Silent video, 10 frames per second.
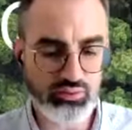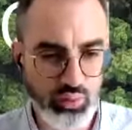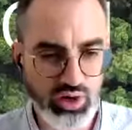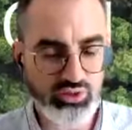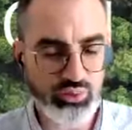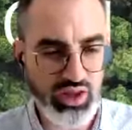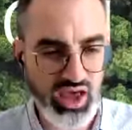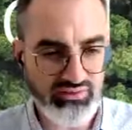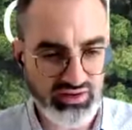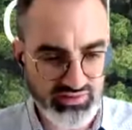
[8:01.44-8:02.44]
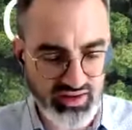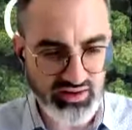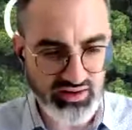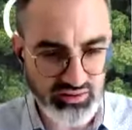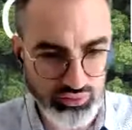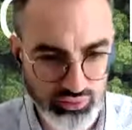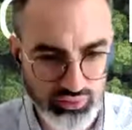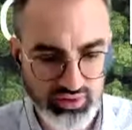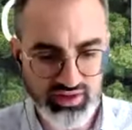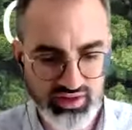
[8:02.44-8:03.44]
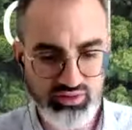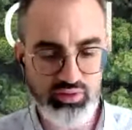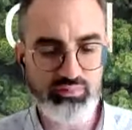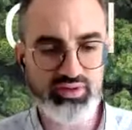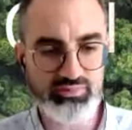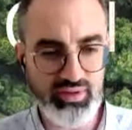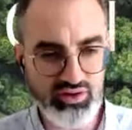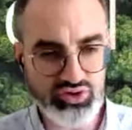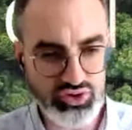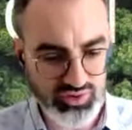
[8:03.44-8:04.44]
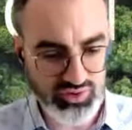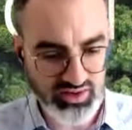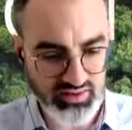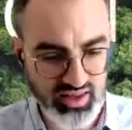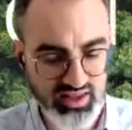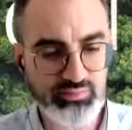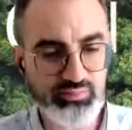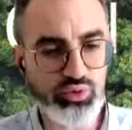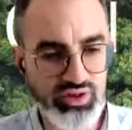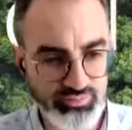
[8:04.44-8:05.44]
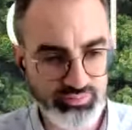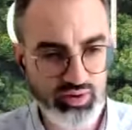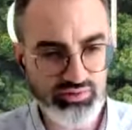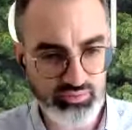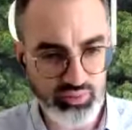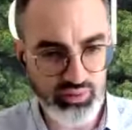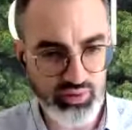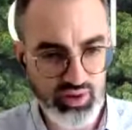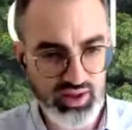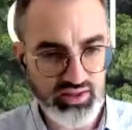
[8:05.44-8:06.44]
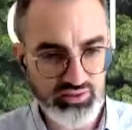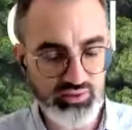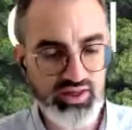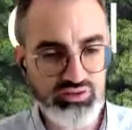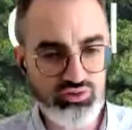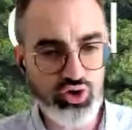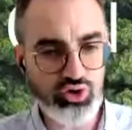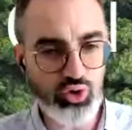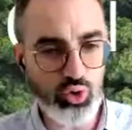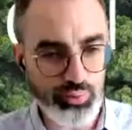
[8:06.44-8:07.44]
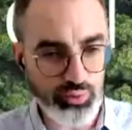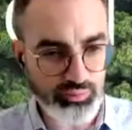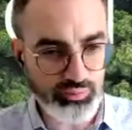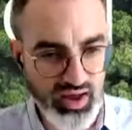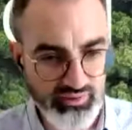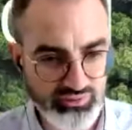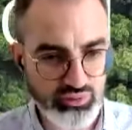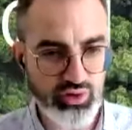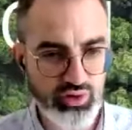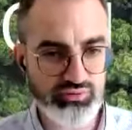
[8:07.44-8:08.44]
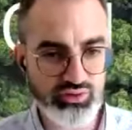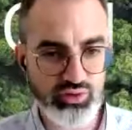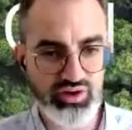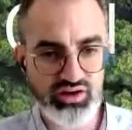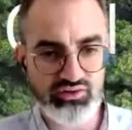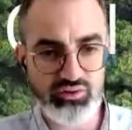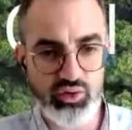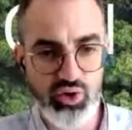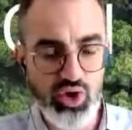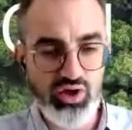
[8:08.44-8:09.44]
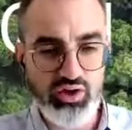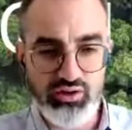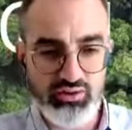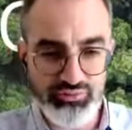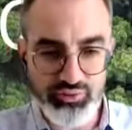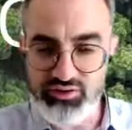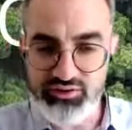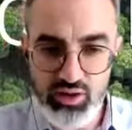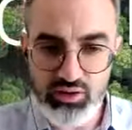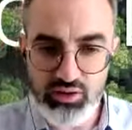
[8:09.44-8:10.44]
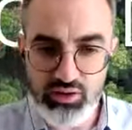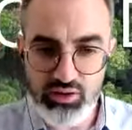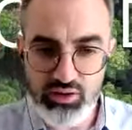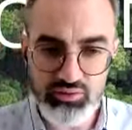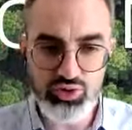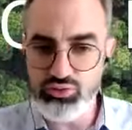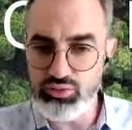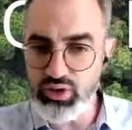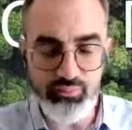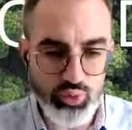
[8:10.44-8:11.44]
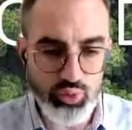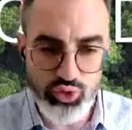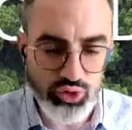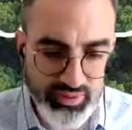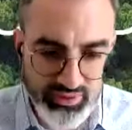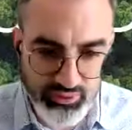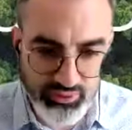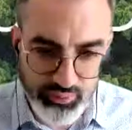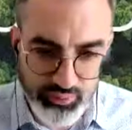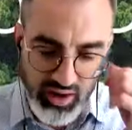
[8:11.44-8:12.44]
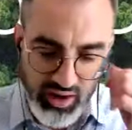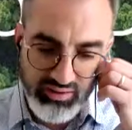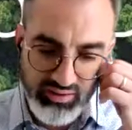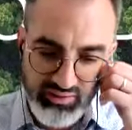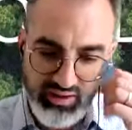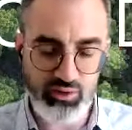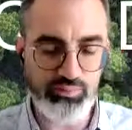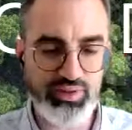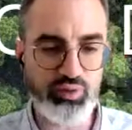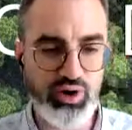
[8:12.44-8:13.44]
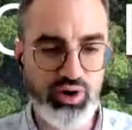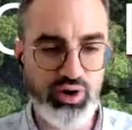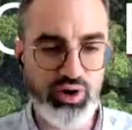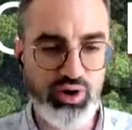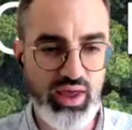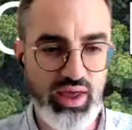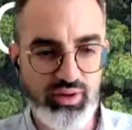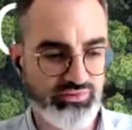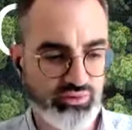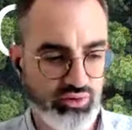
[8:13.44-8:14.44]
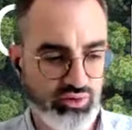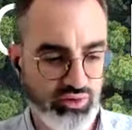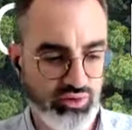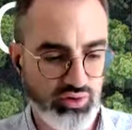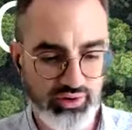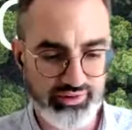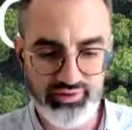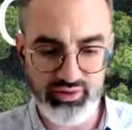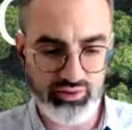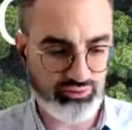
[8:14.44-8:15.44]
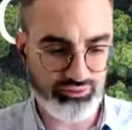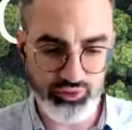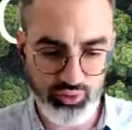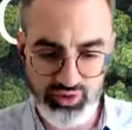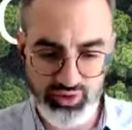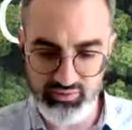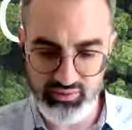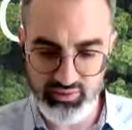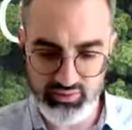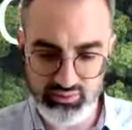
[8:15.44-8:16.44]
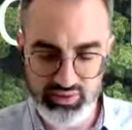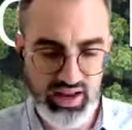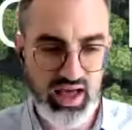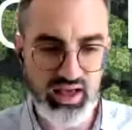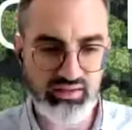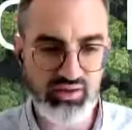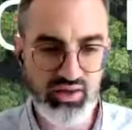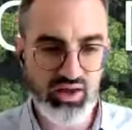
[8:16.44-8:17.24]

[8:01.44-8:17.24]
what we have decided to do at IUM is making sure that it's as broad as possible so that you can open path to a lot of careers. So, for instance, I wouldn't be surprised if some people end up after uh, following uh, the class